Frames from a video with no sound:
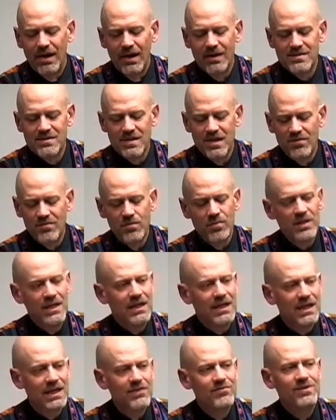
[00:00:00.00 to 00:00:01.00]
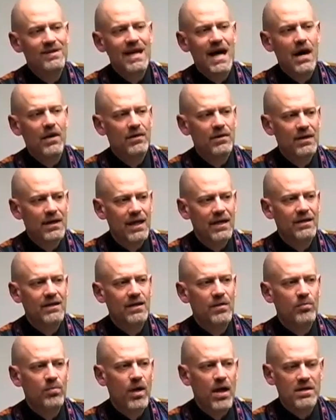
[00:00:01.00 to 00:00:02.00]
And instead of it being evened out in the
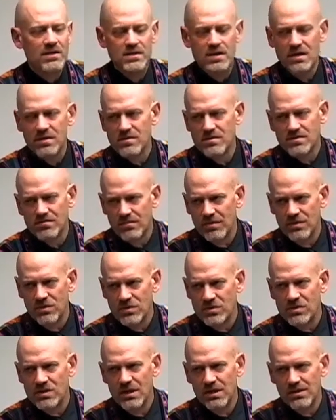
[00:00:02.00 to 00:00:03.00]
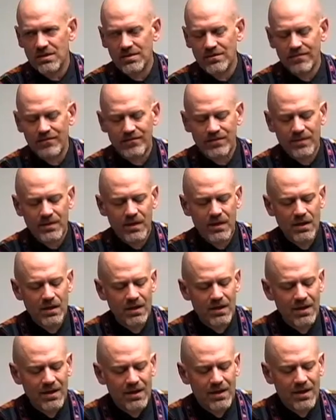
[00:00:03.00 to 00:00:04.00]
editing process, it just didn't.
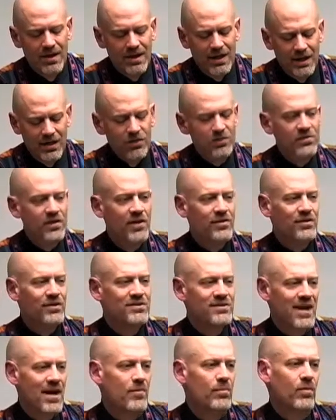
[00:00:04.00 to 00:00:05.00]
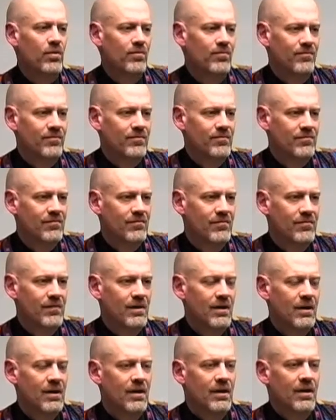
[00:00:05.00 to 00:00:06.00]
Here's another example
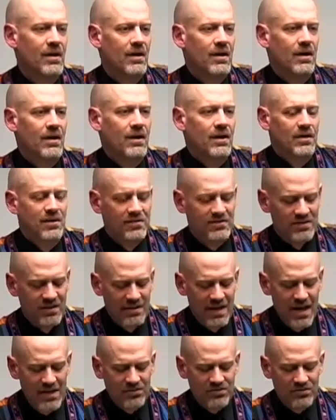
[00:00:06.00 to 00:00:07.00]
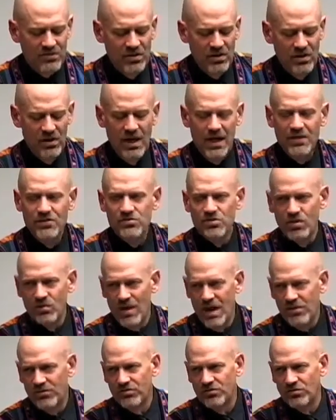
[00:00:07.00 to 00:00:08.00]
Celestial and
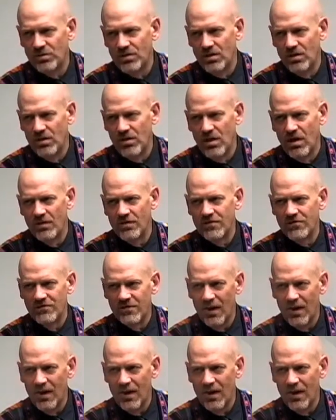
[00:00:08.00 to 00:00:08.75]
terrestrial are the